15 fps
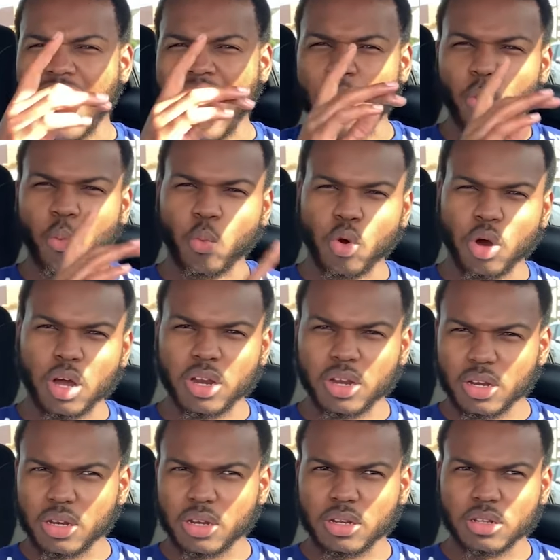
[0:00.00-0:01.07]
I
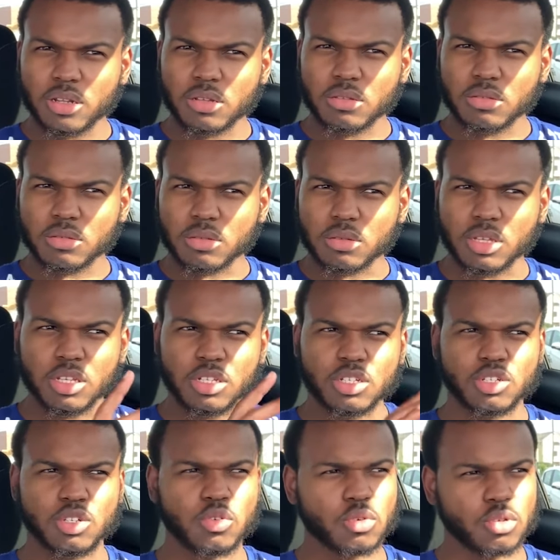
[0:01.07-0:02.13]
won these
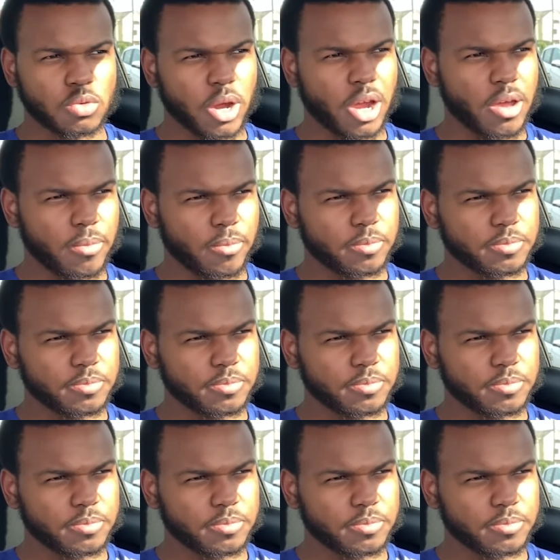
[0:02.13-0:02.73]
shoes, right?